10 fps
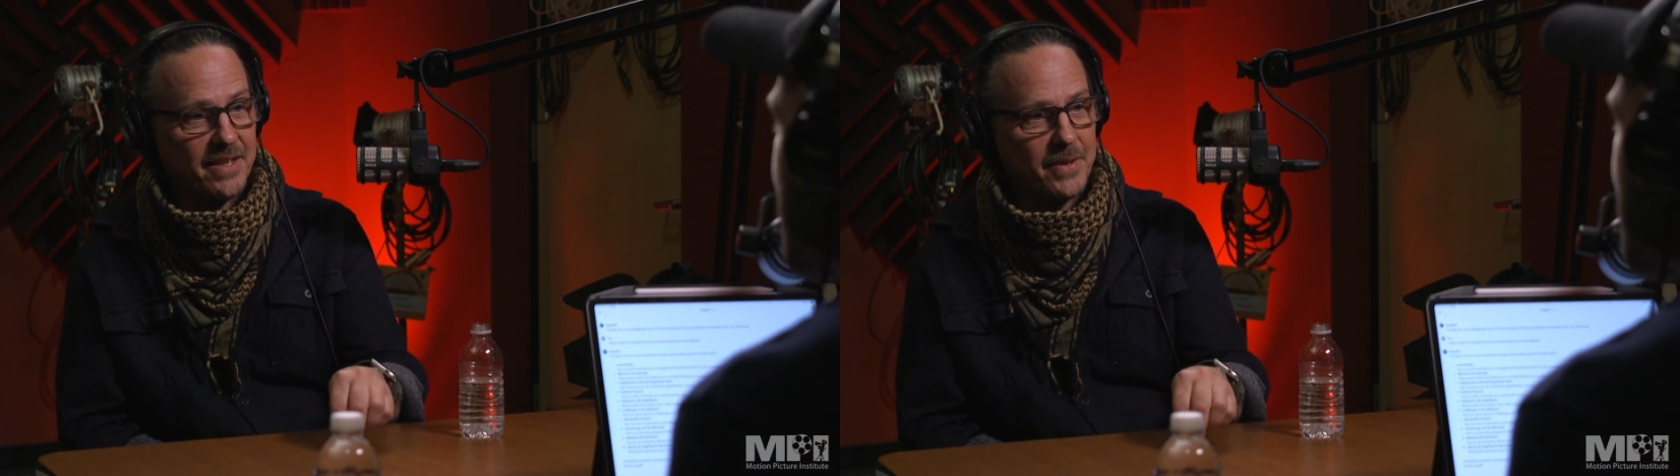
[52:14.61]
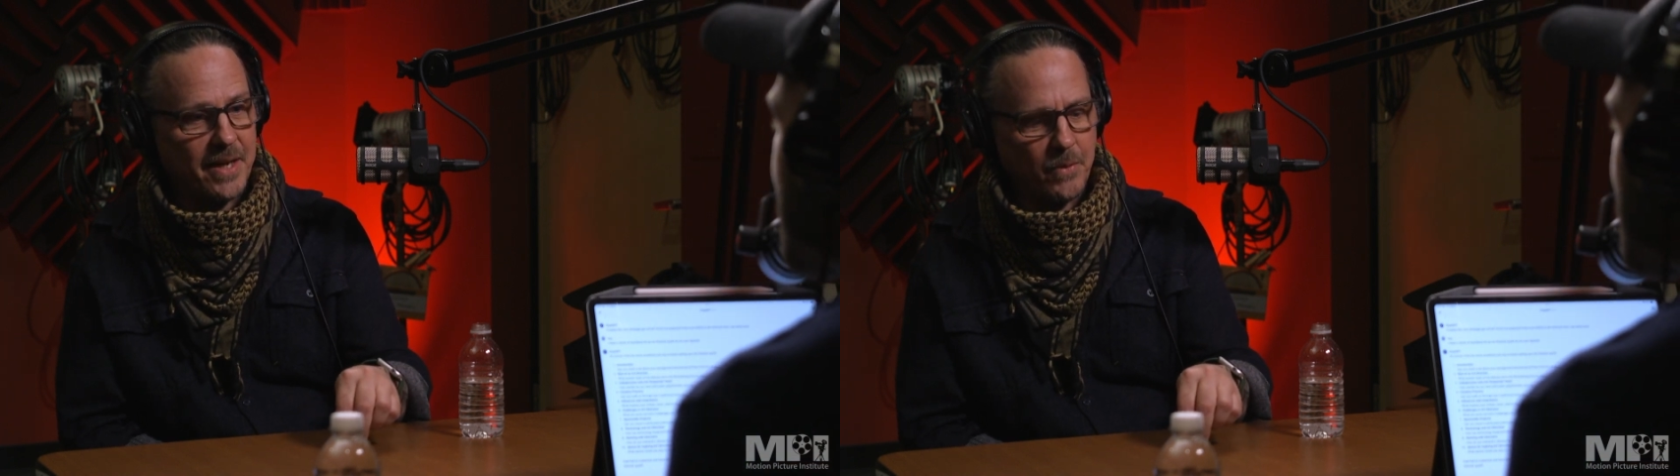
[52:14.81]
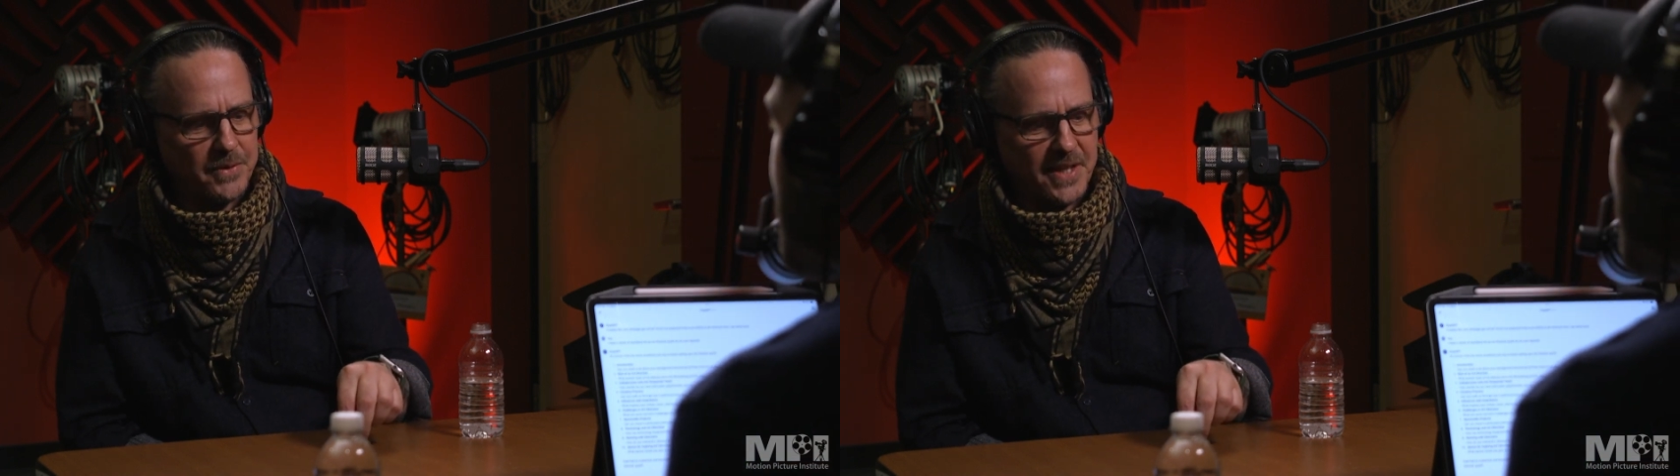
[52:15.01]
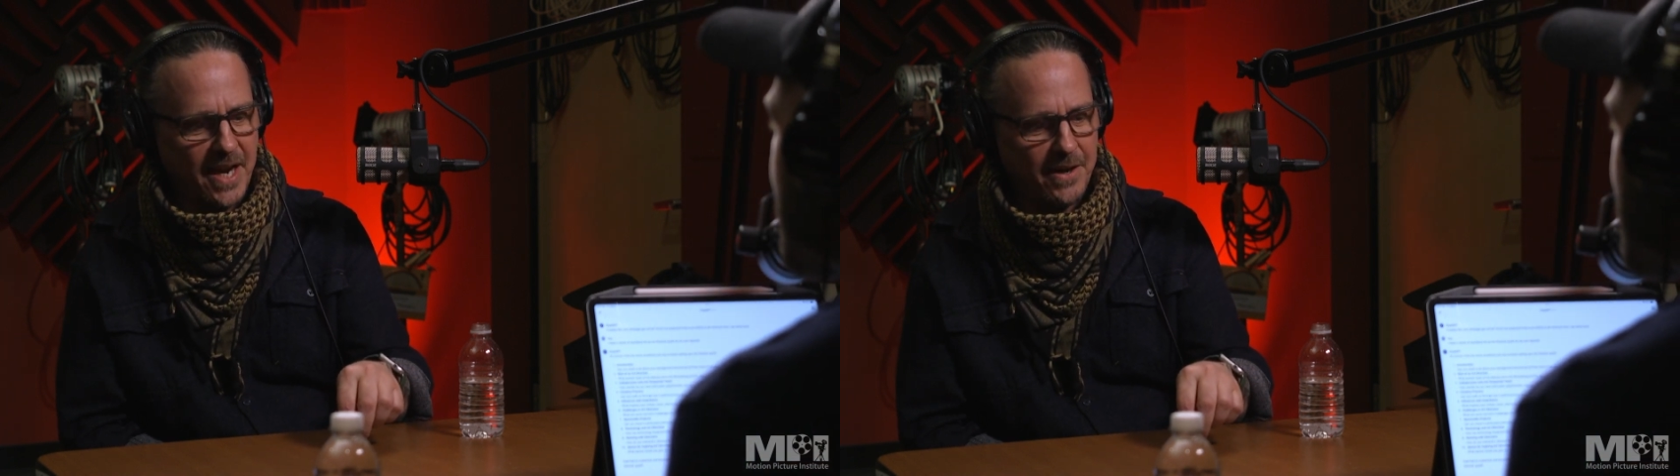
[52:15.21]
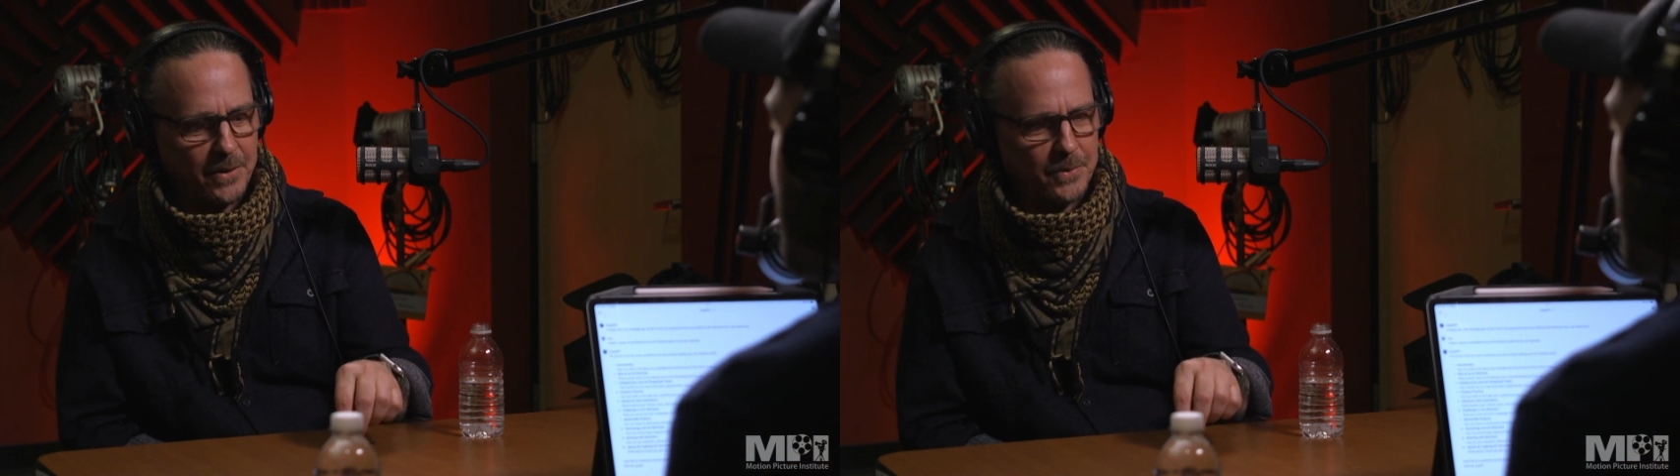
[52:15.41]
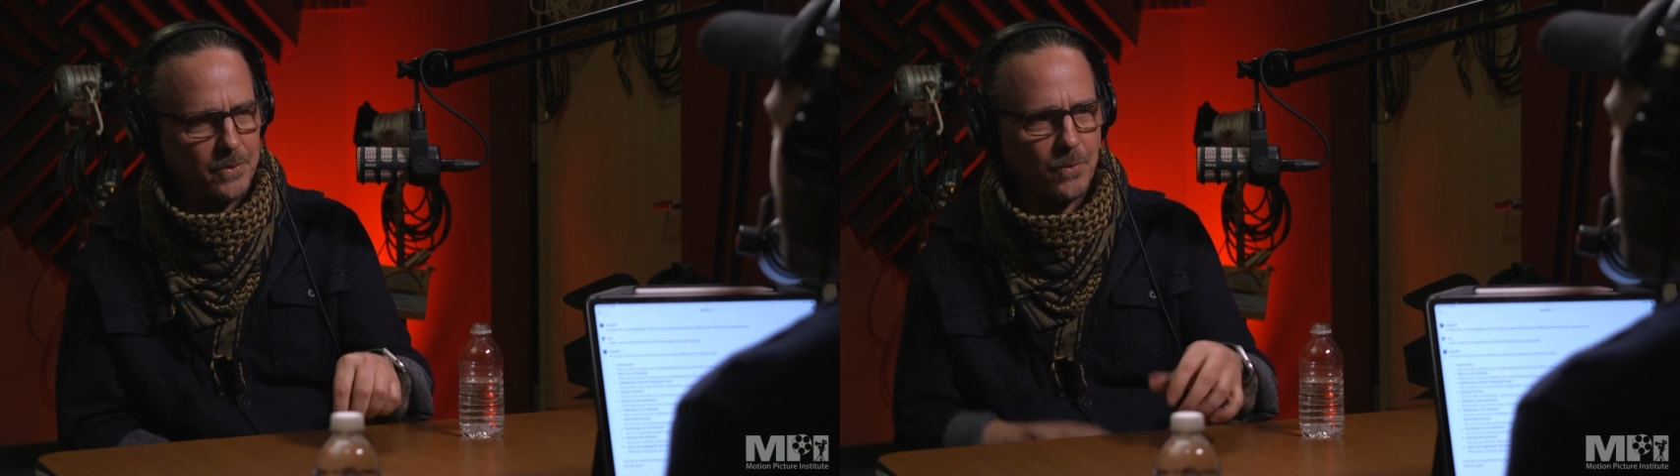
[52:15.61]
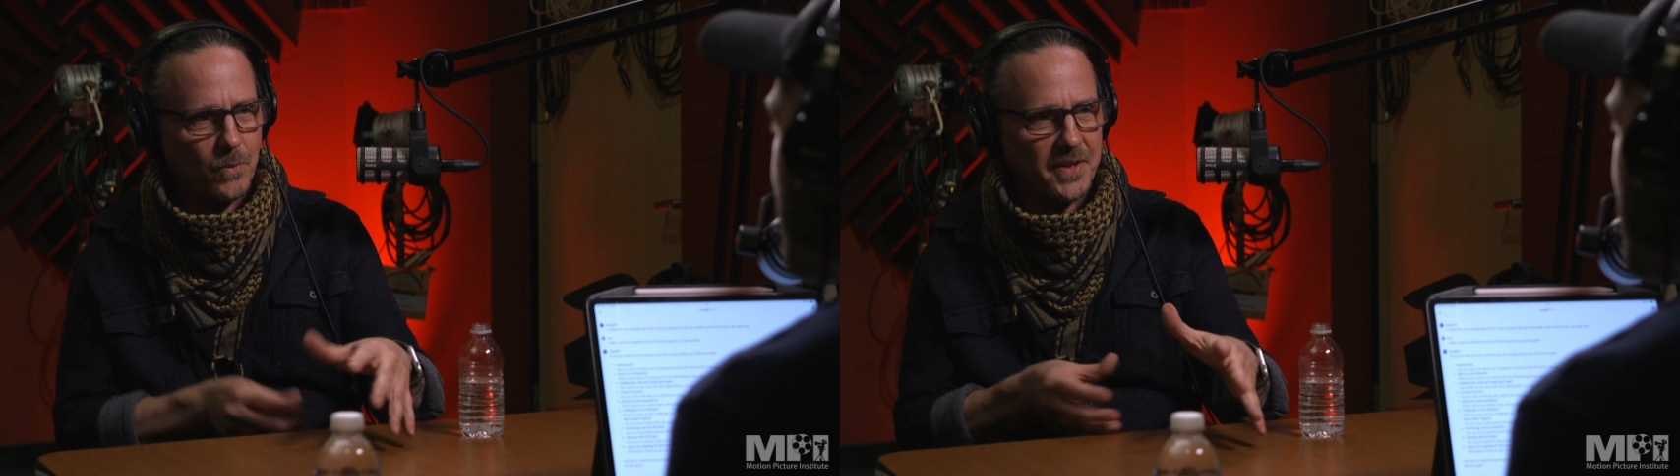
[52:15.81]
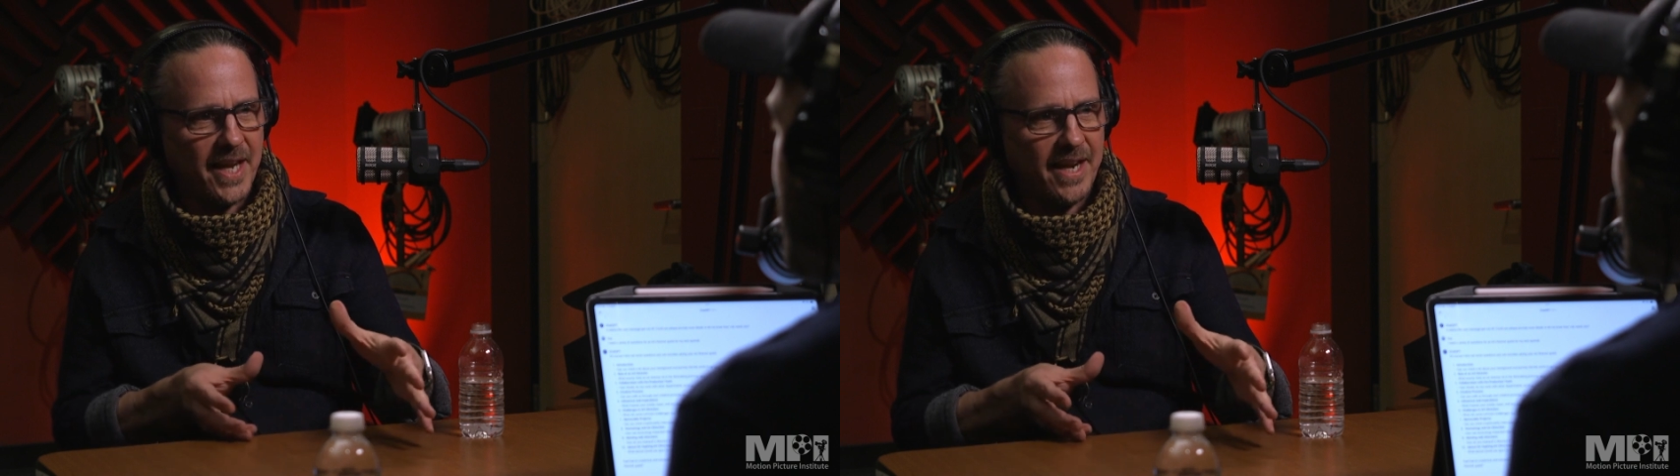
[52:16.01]
Okay. Well, now
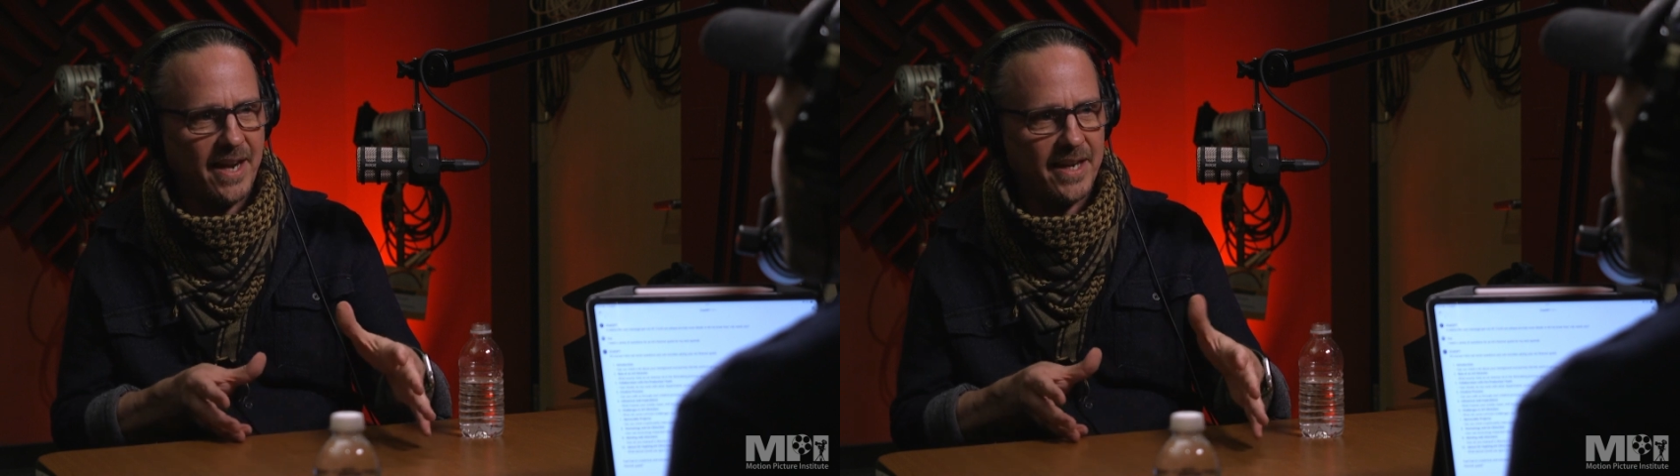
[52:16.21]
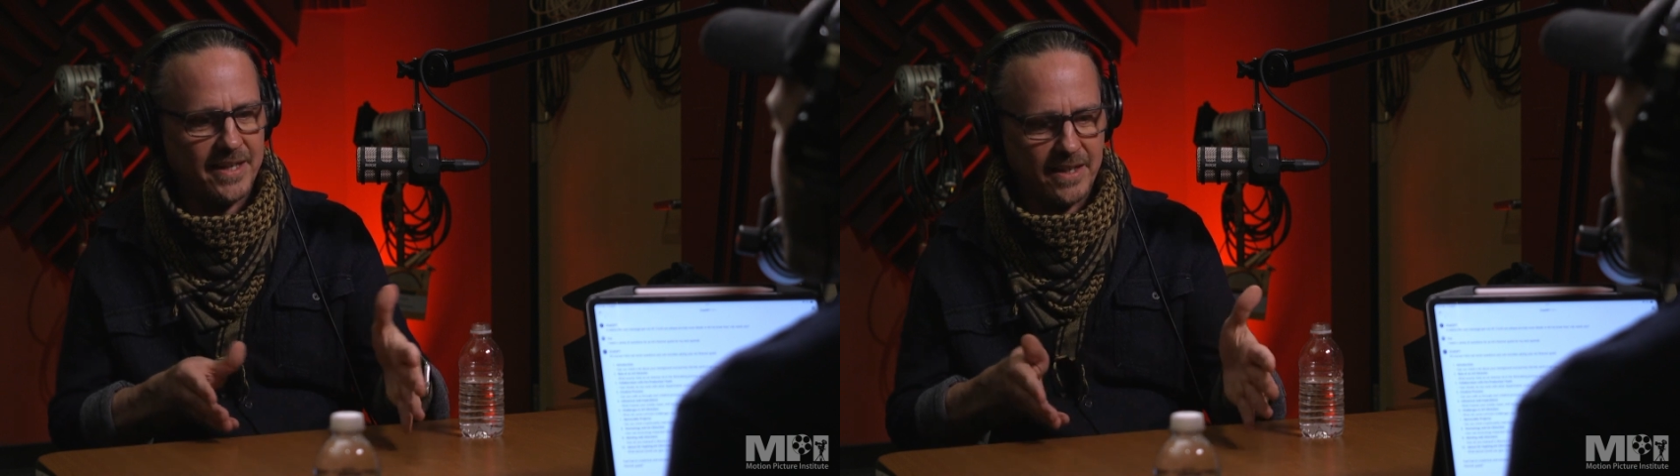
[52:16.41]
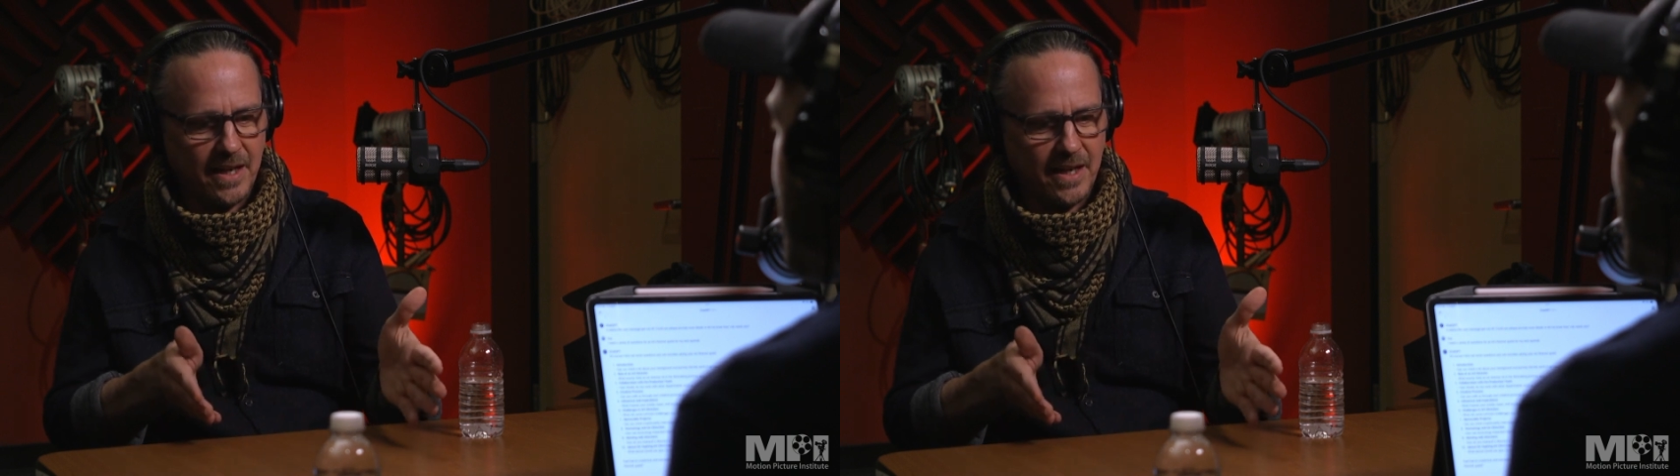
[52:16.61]
with AI,